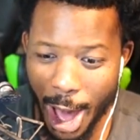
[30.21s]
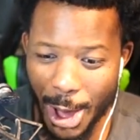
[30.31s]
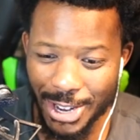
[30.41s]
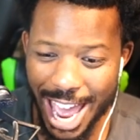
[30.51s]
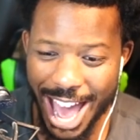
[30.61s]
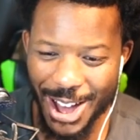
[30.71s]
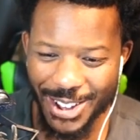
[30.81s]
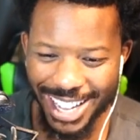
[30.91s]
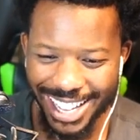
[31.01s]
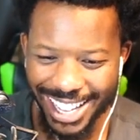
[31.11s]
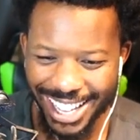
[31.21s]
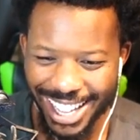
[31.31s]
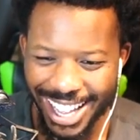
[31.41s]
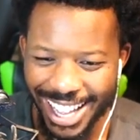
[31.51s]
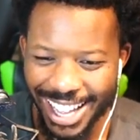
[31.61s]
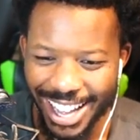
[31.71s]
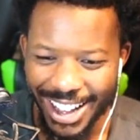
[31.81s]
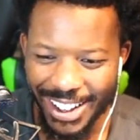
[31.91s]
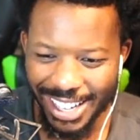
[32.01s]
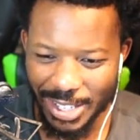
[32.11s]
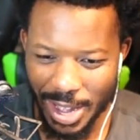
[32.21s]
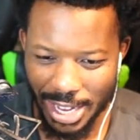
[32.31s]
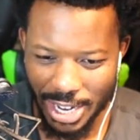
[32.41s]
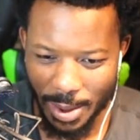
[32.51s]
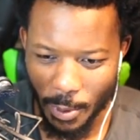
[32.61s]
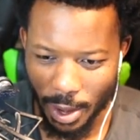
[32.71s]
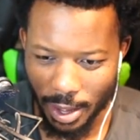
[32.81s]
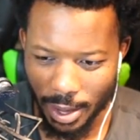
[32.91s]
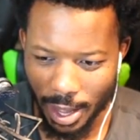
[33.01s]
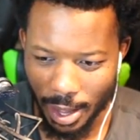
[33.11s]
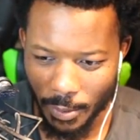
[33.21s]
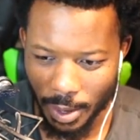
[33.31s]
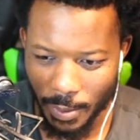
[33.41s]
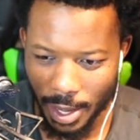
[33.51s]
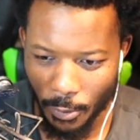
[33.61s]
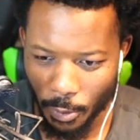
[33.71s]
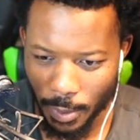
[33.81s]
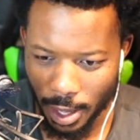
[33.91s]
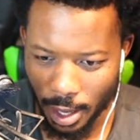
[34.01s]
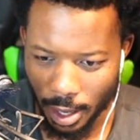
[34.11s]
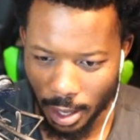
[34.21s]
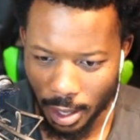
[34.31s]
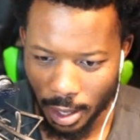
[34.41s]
Oh, no! Oh, at least you got a checkpoint. Okay, where do we go from here?